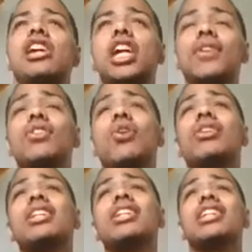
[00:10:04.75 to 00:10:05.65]
even though
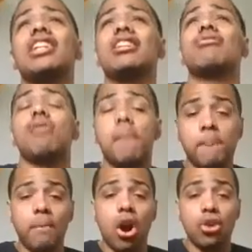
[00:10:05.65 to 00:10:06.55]
he,
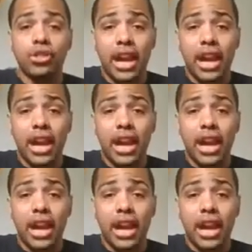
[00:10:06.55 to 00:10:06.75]
the